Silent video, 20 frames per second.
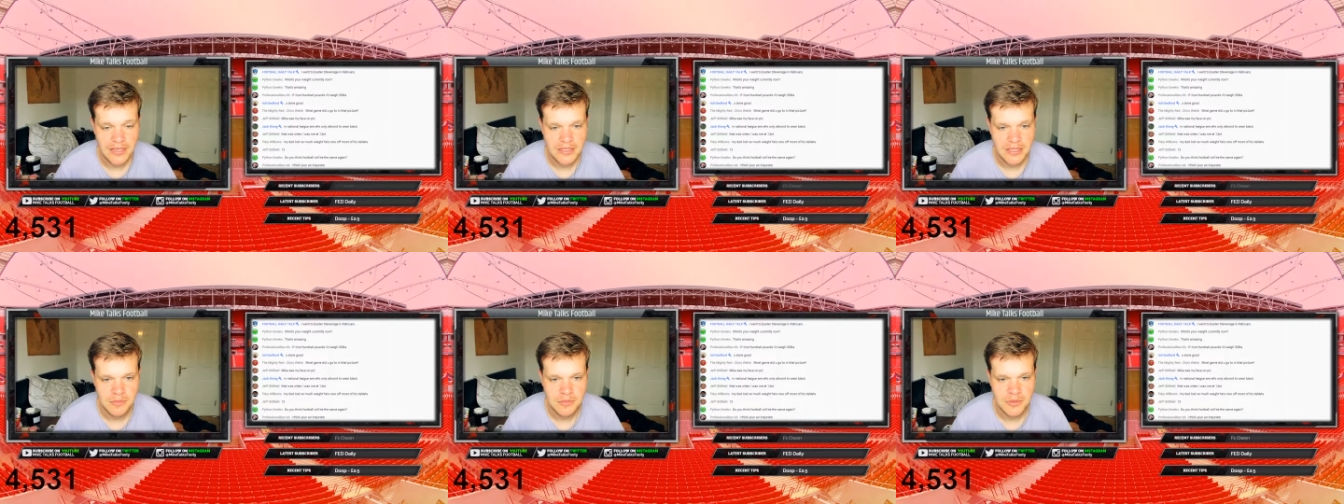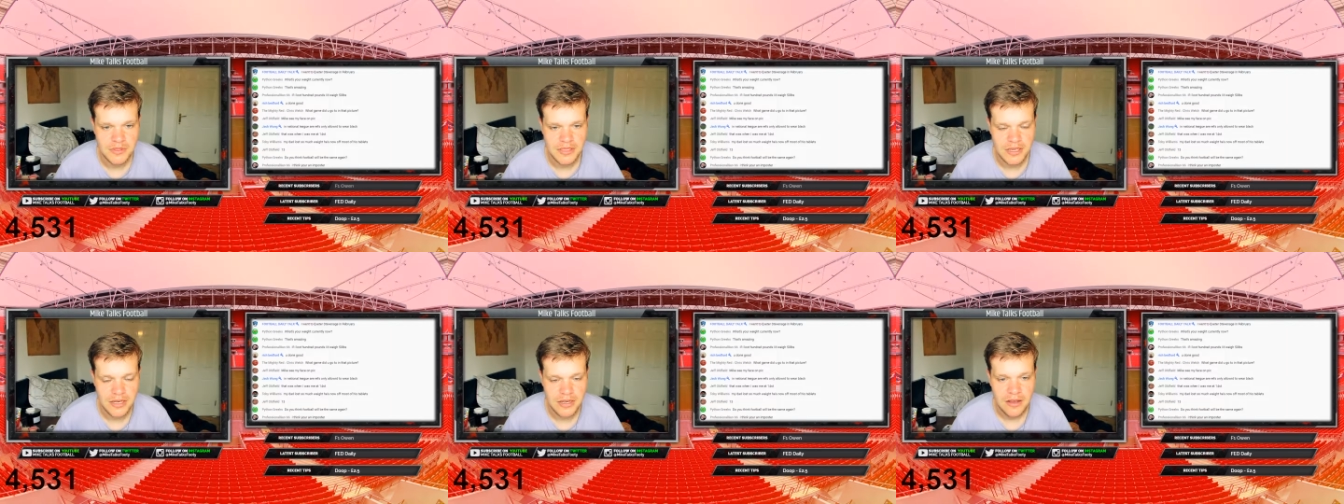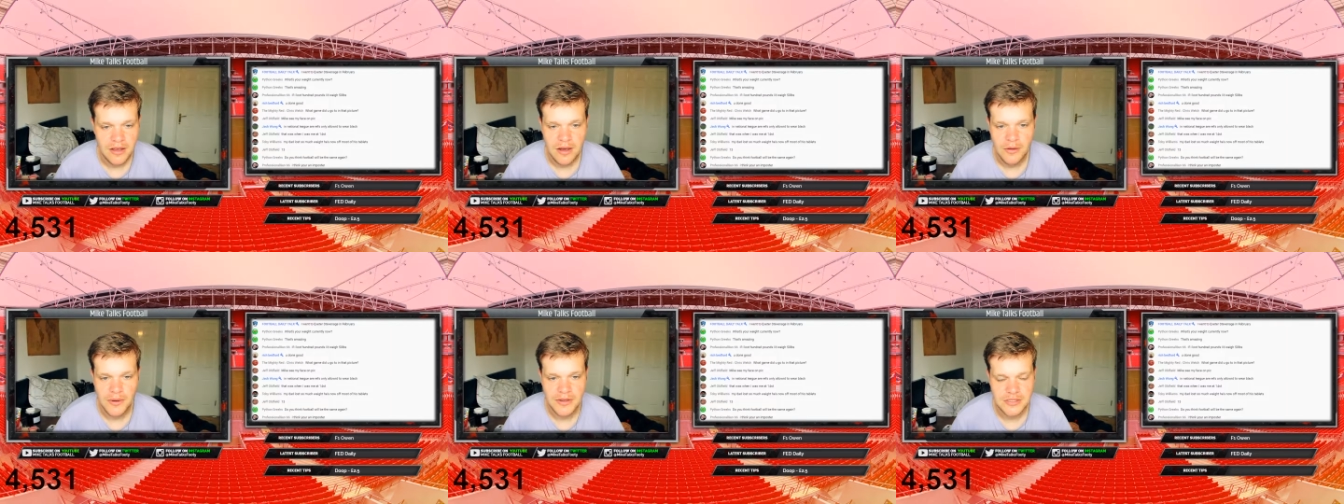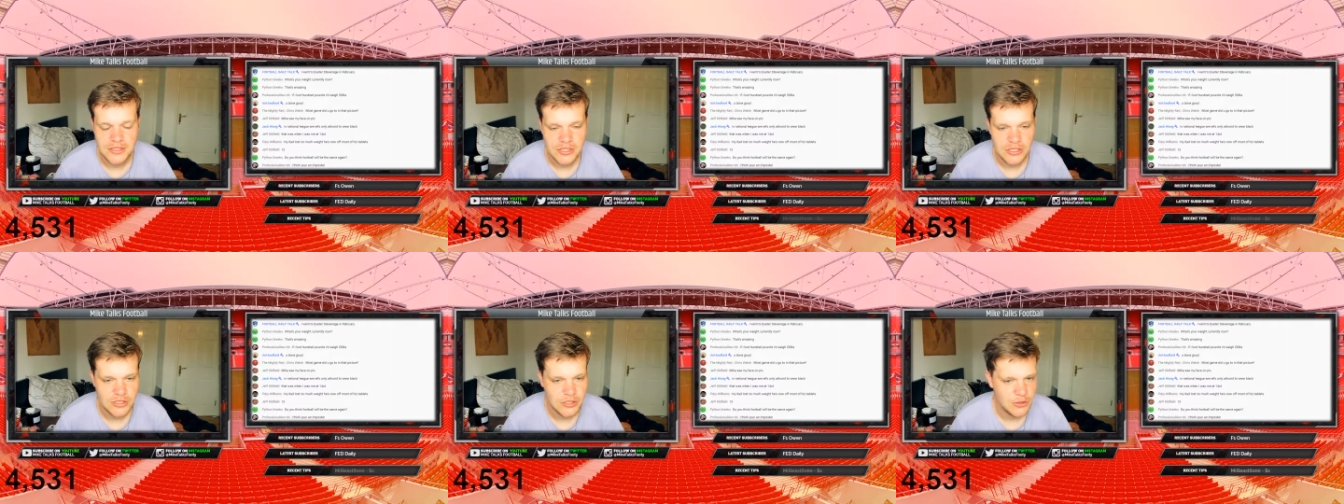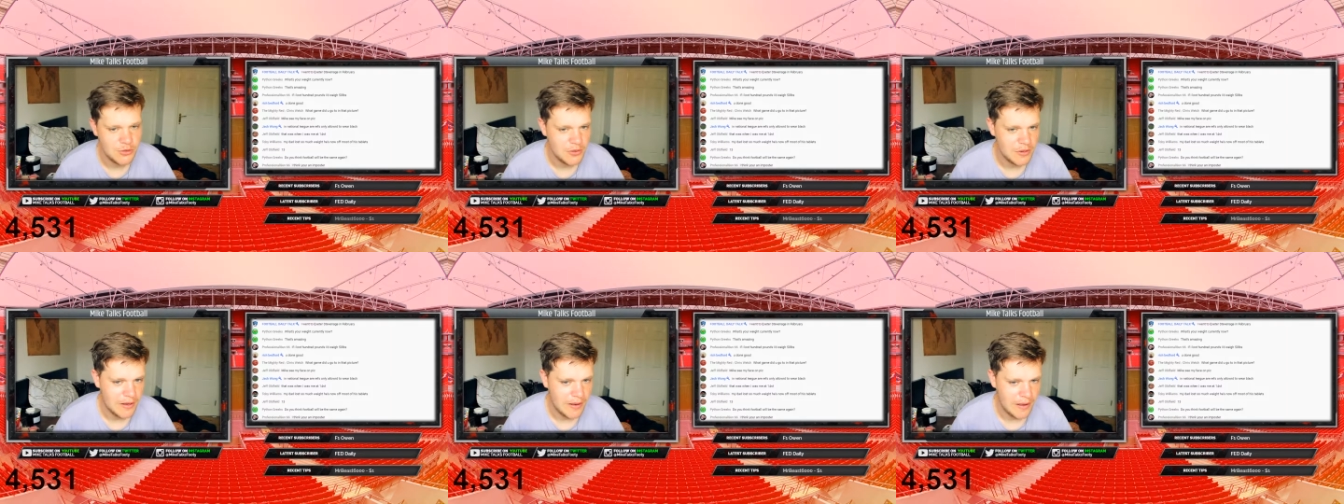somebody. I went
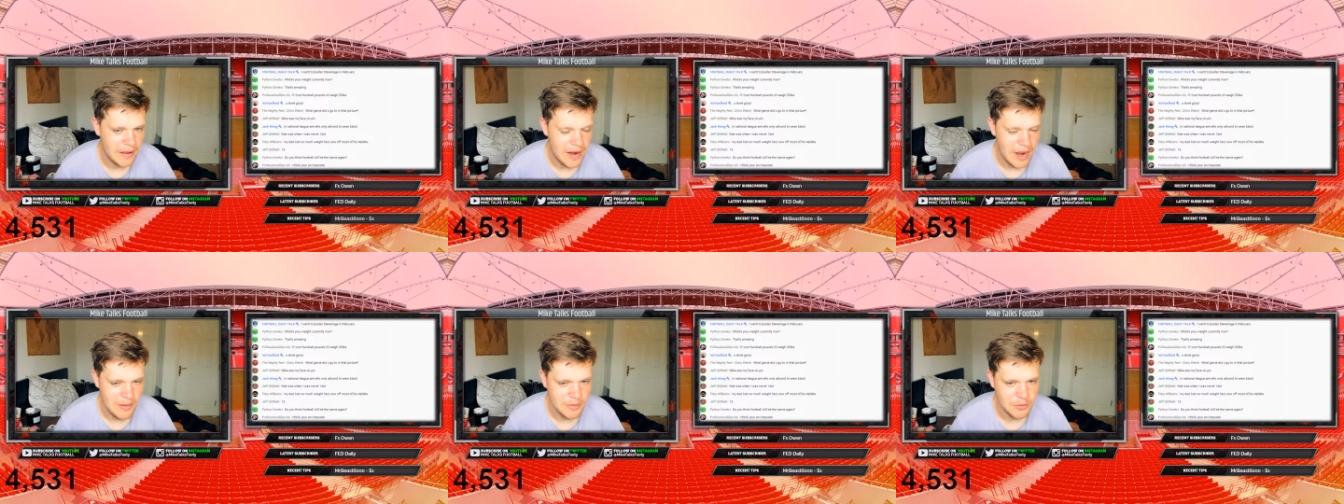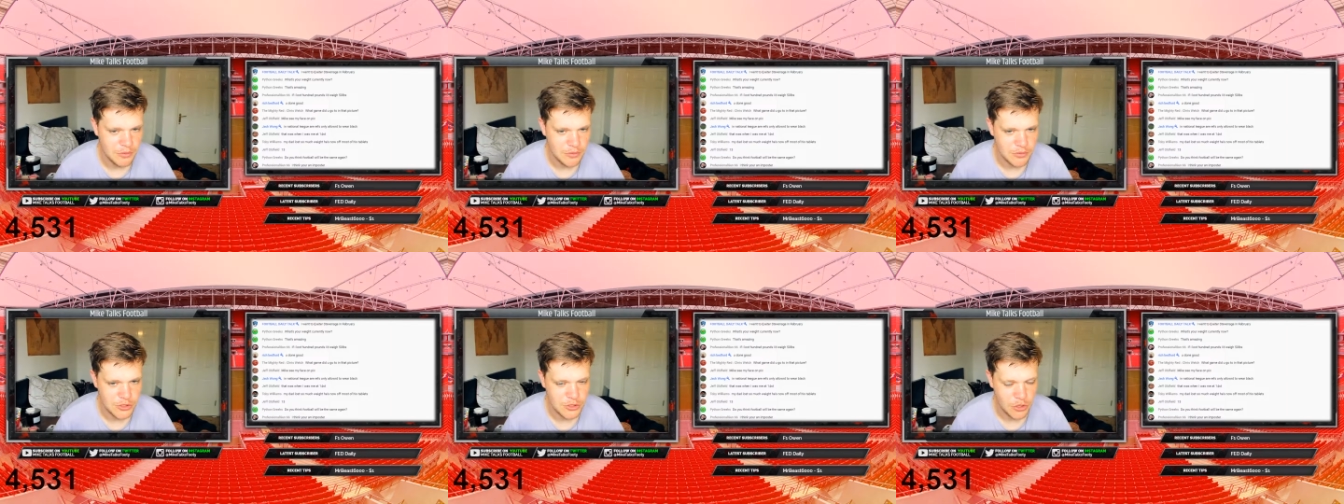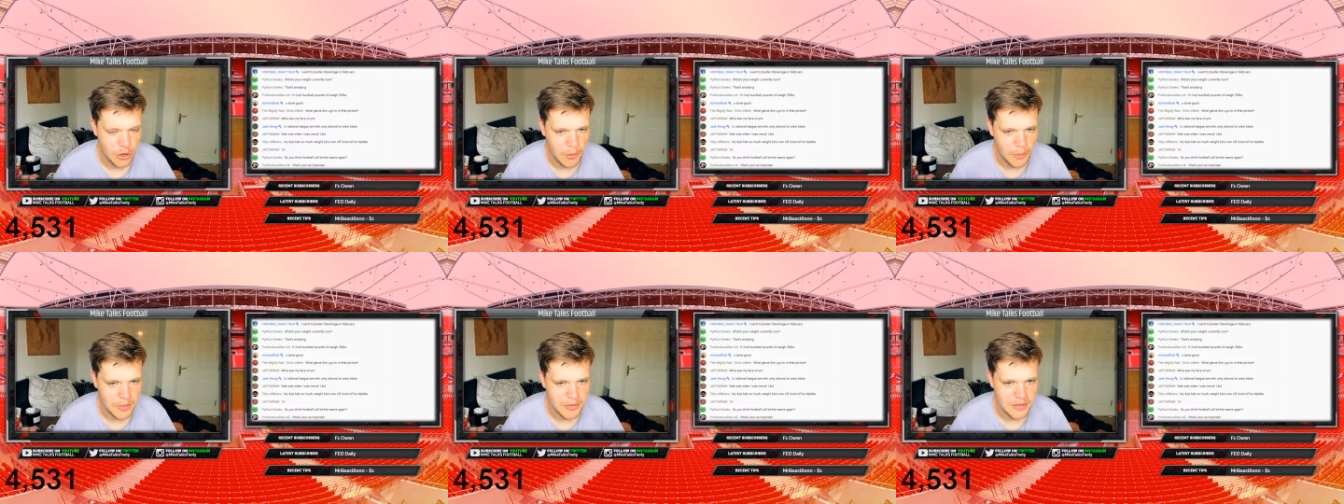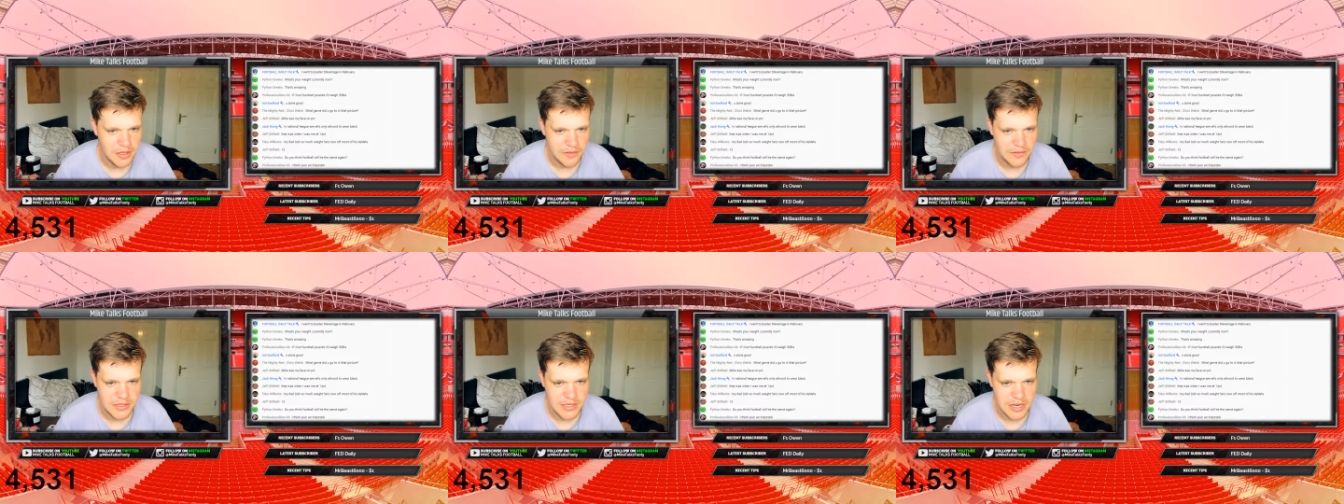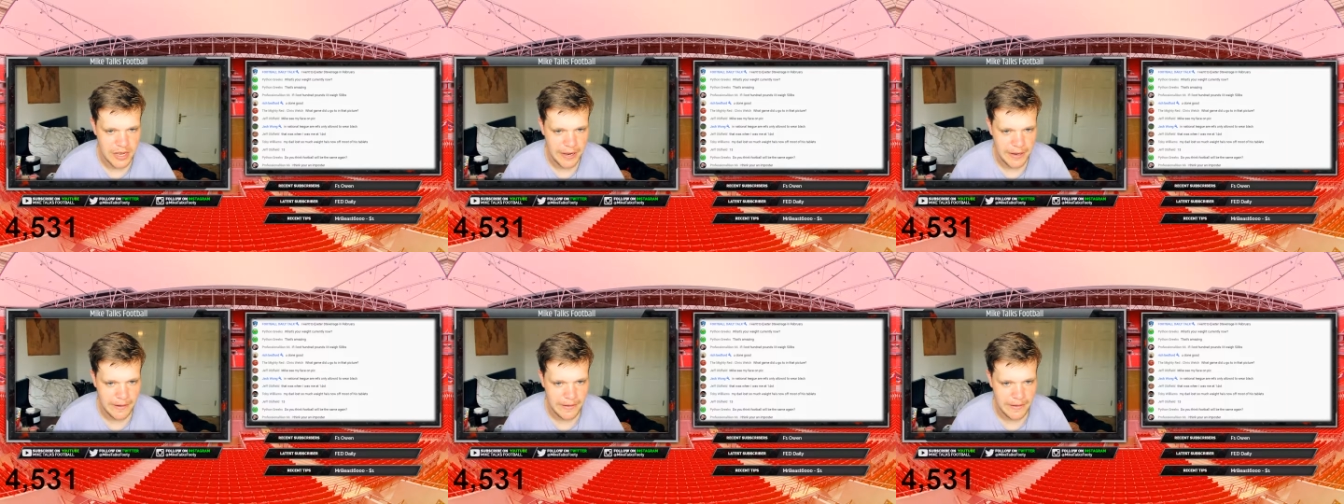to an Apple shop the other day,